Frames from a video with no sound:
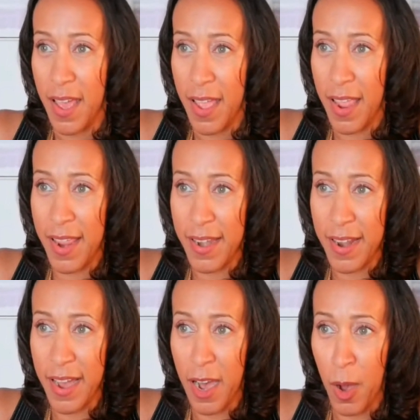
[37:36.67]

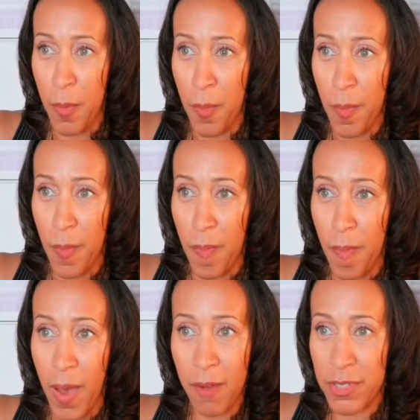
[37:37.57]
And
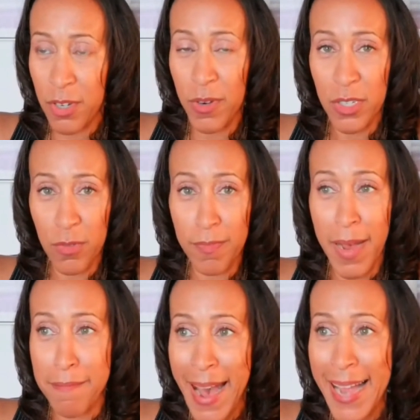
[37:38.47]
I was going to,
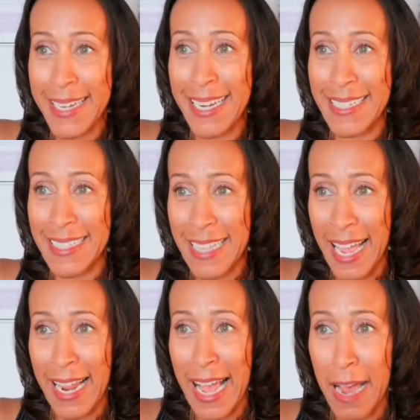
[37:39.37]
my body is
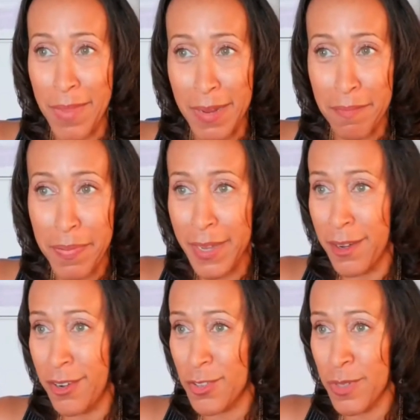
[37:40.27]
like,
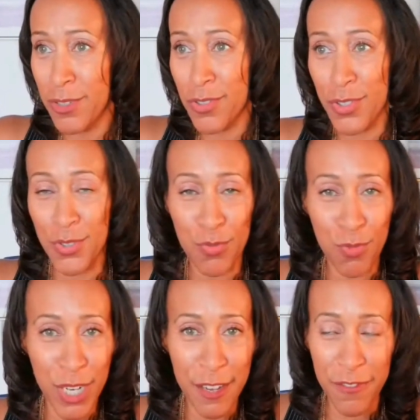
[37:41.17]
bells, whistles,
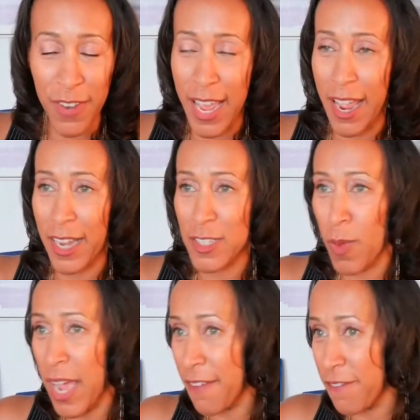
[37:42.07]
red flags,
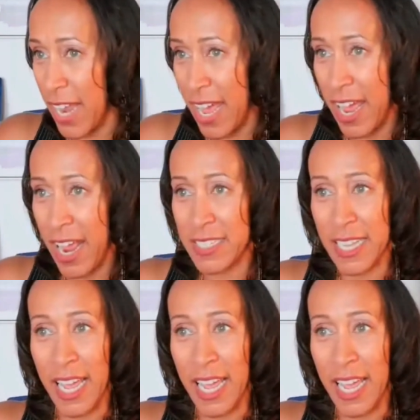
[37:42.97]
white flags.